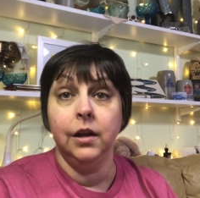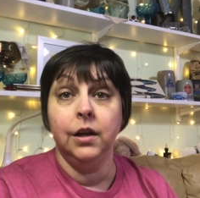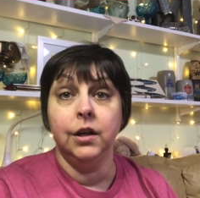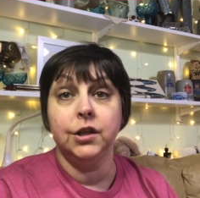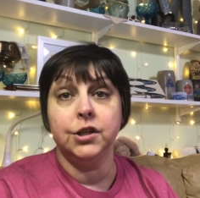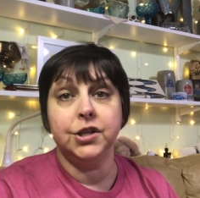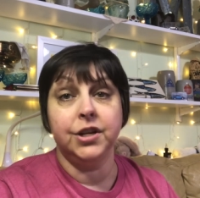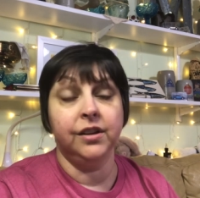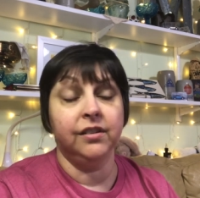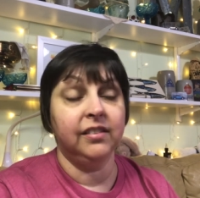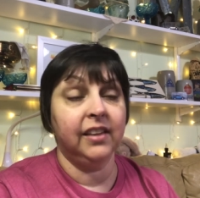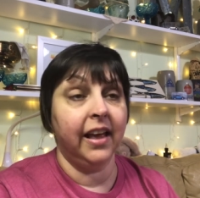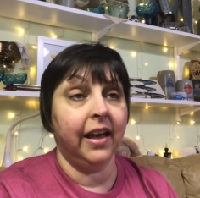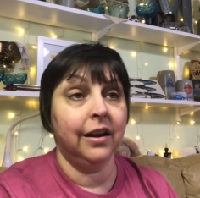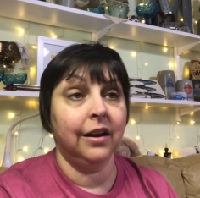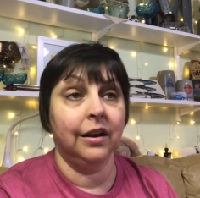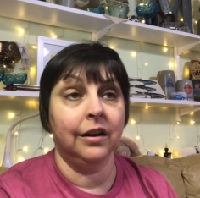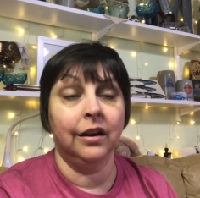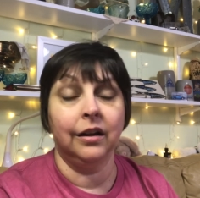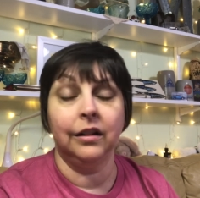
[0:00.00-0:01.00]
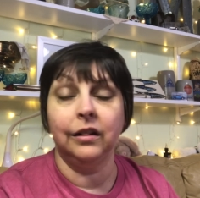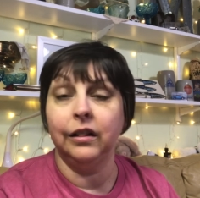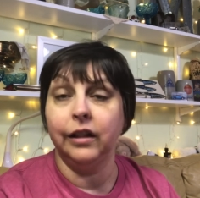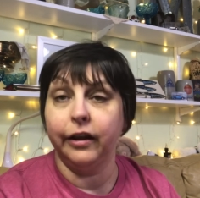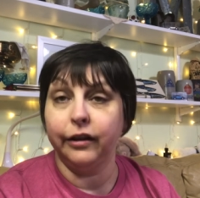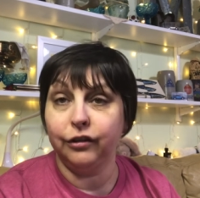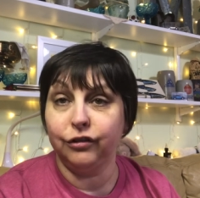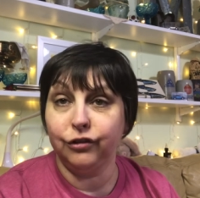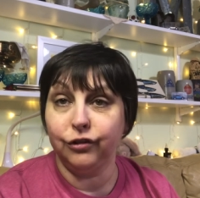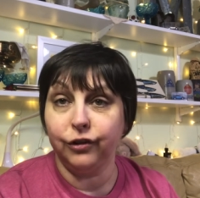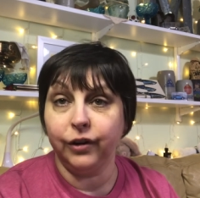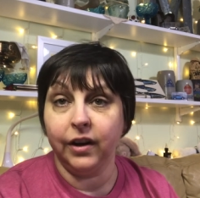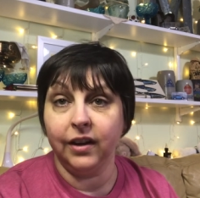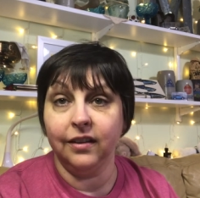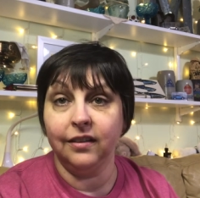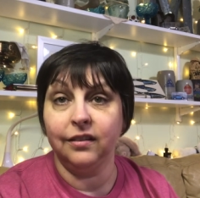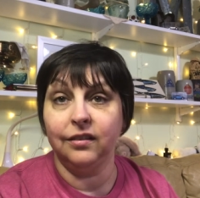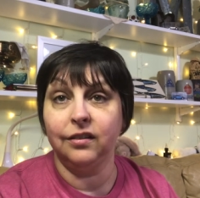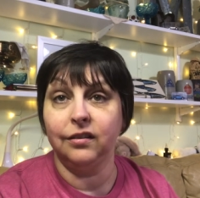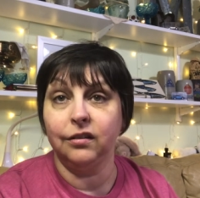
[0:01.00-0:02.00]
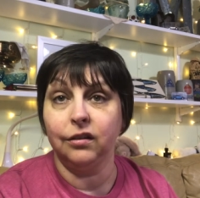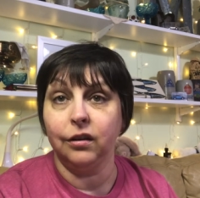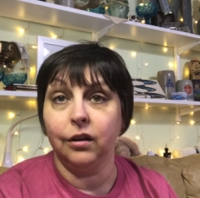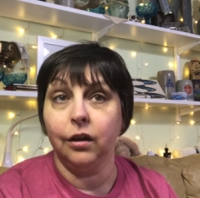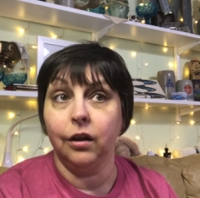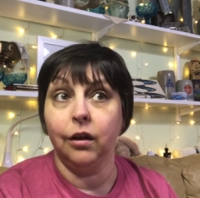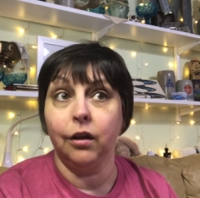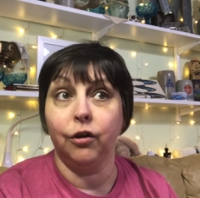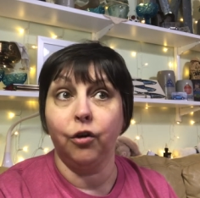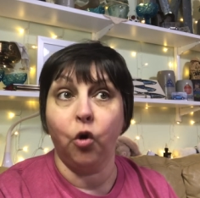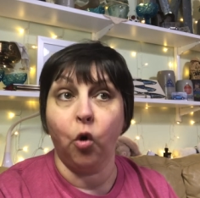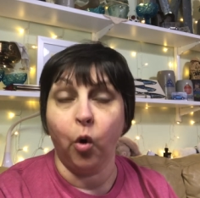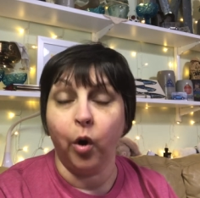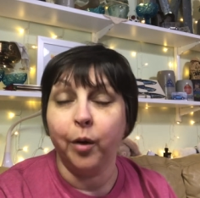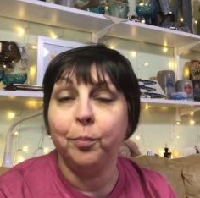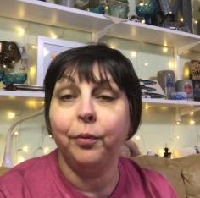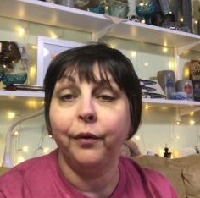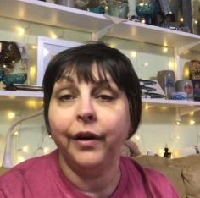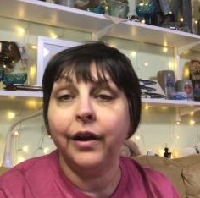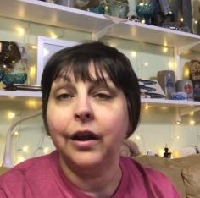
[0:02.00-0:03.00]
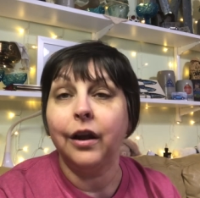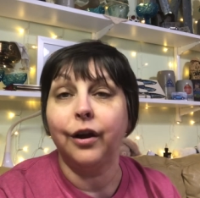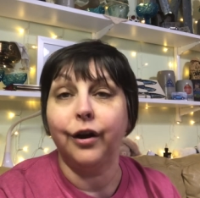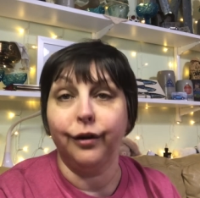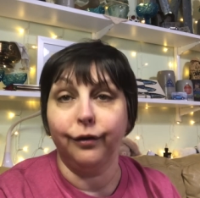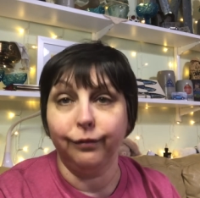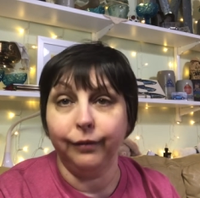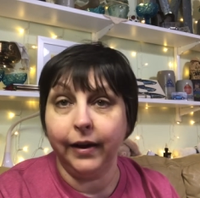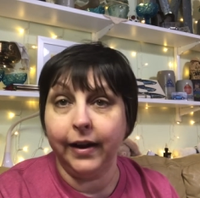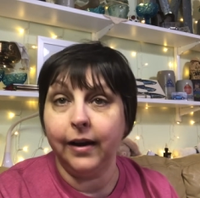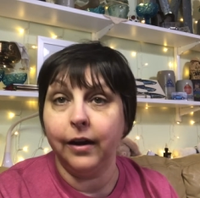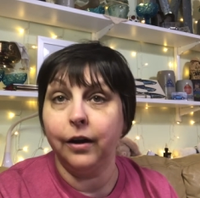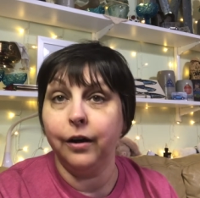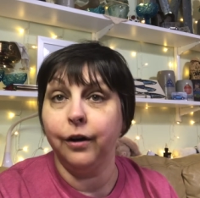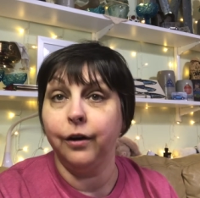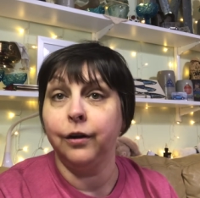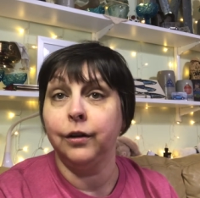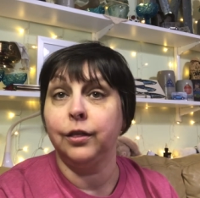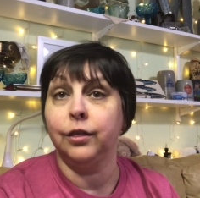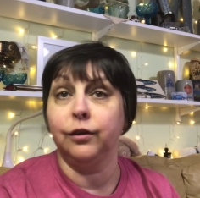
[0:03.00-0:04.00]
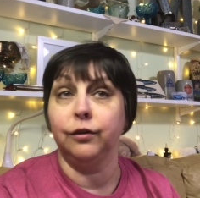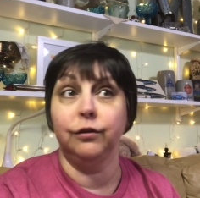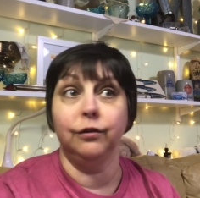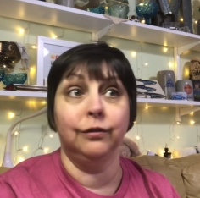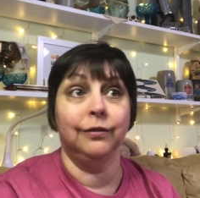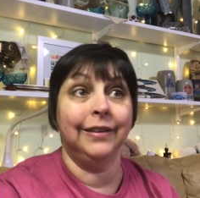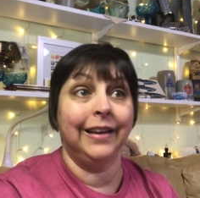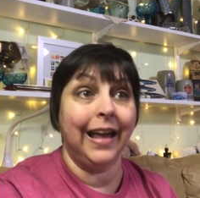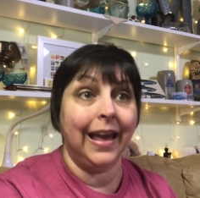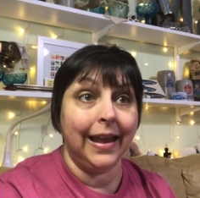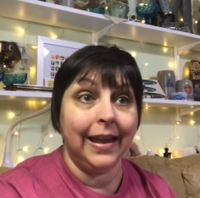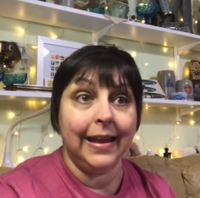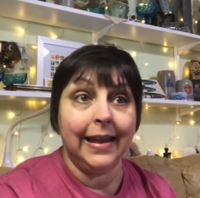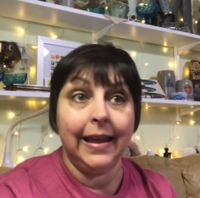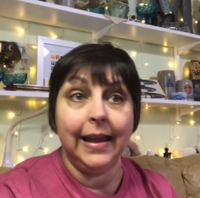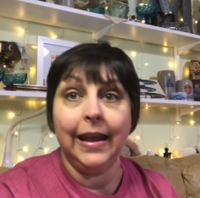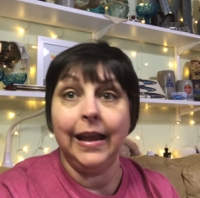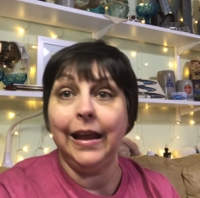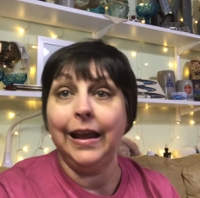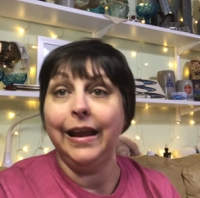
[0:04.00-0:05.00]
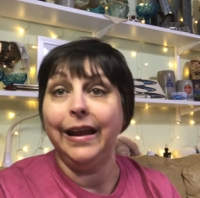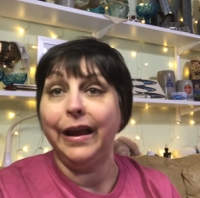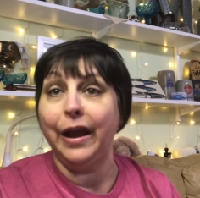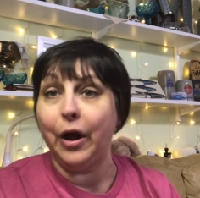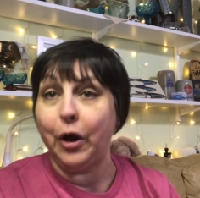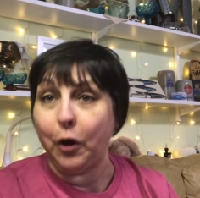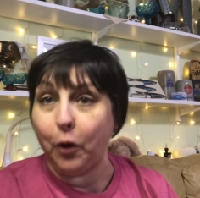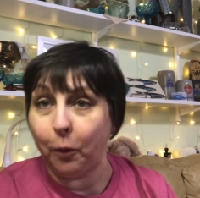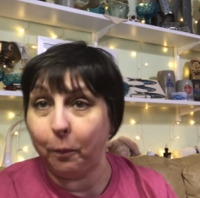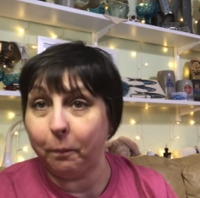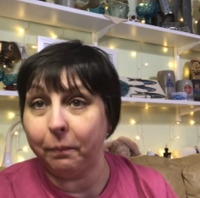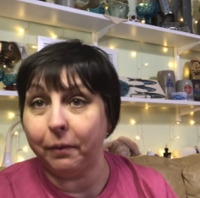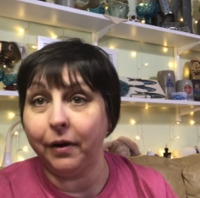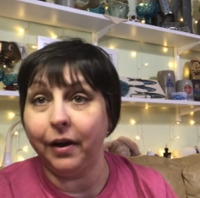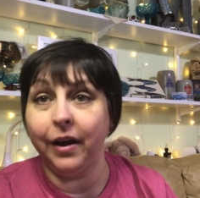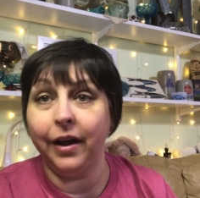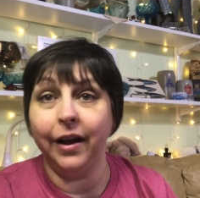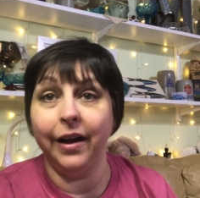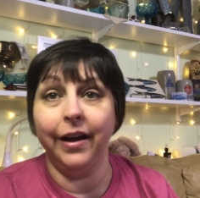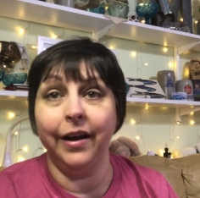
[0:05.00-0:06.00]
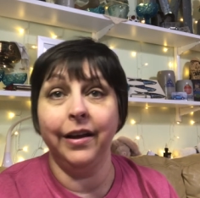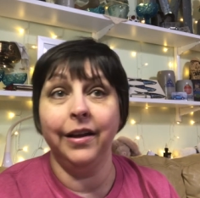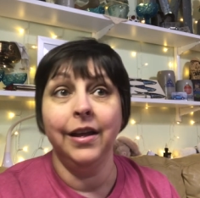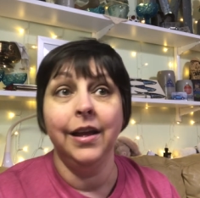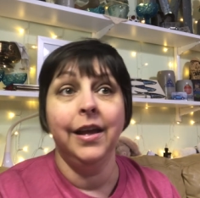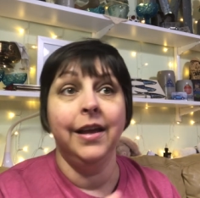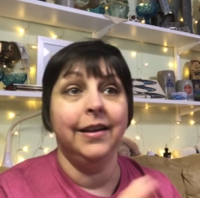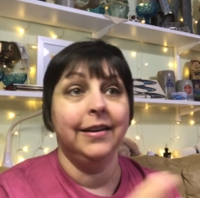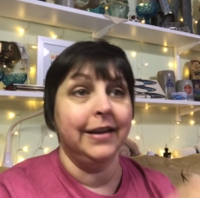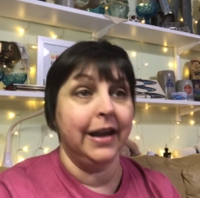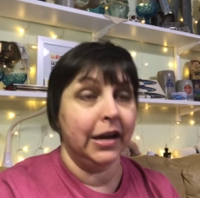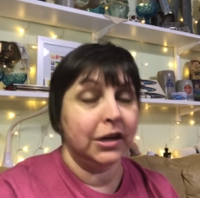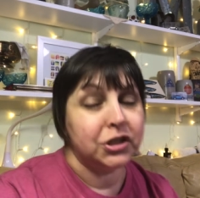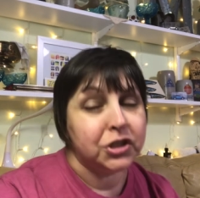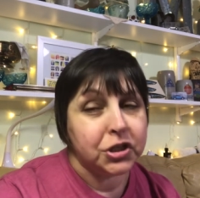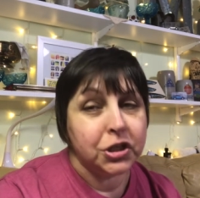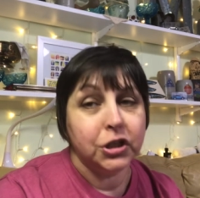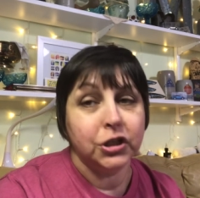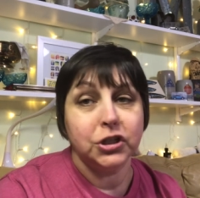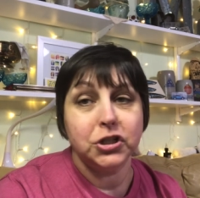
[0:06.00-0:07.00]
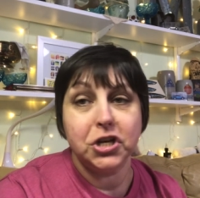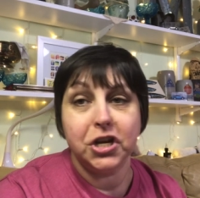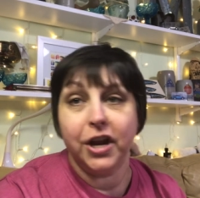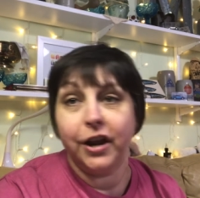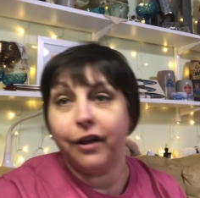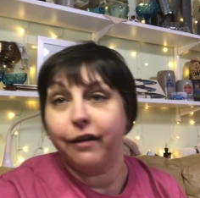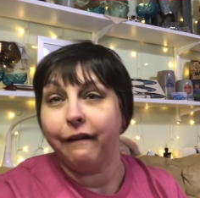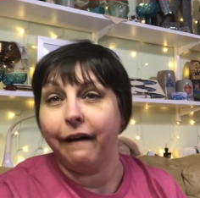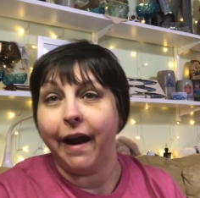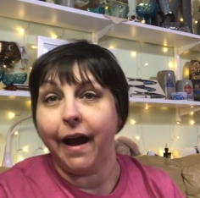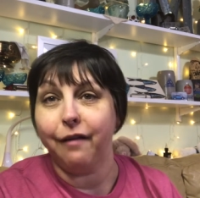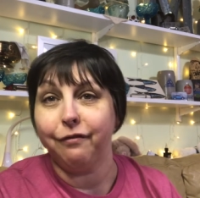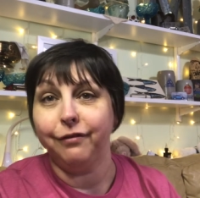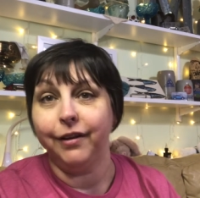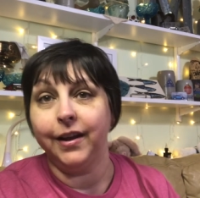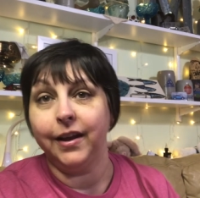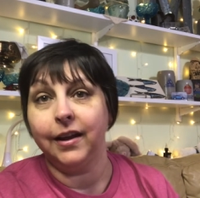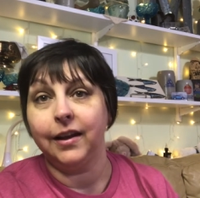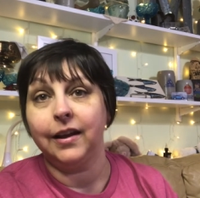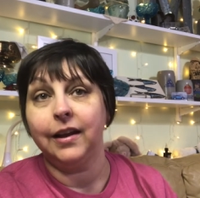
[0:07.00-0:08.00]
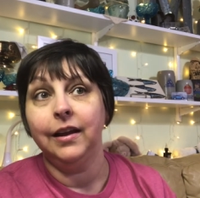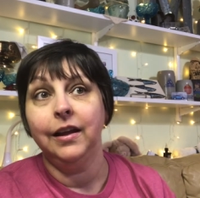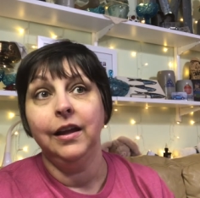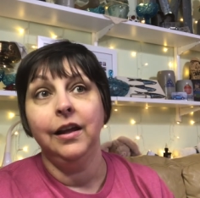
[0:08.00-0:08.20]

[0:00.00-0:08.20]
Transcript: she's had an illustrious corporate career through Nike, Oprah, National Geographic.